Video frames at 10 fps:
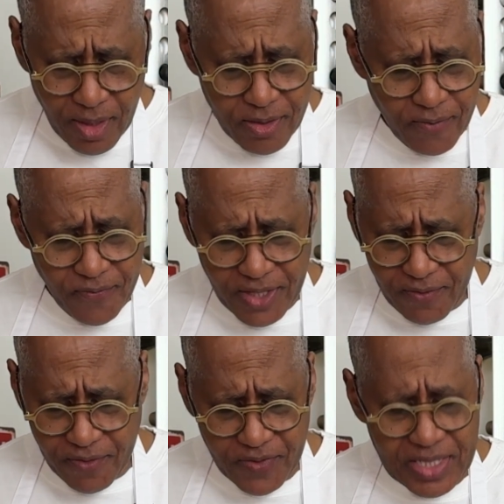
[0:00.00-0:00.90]
the flavor
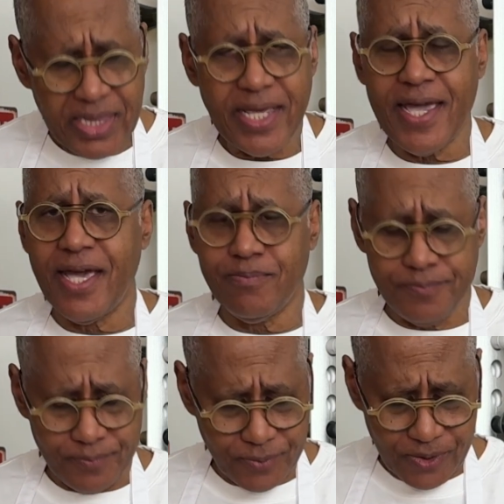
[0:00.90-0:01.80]
of the clam
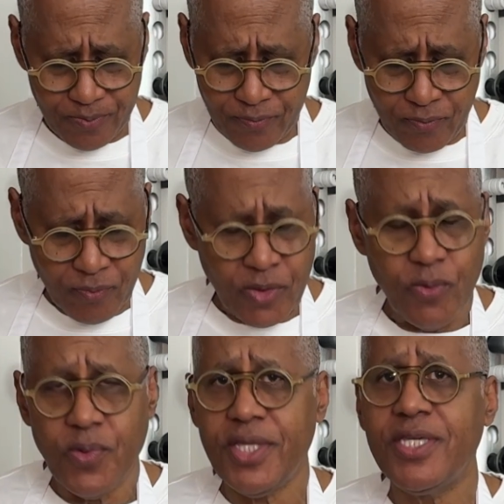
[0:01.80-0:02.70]

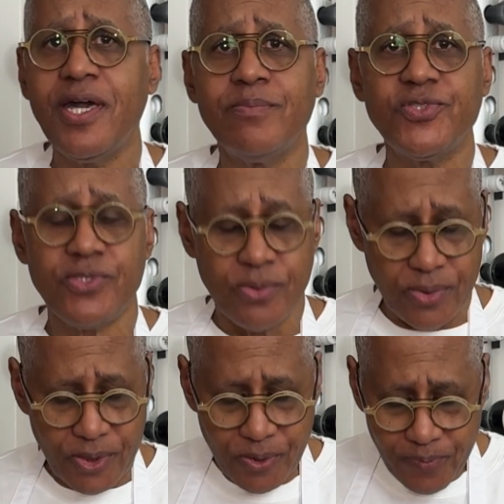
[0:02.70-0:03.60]
really comes
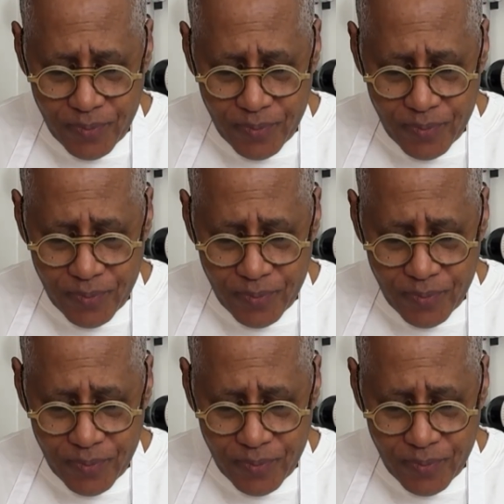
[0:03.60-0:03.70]
through.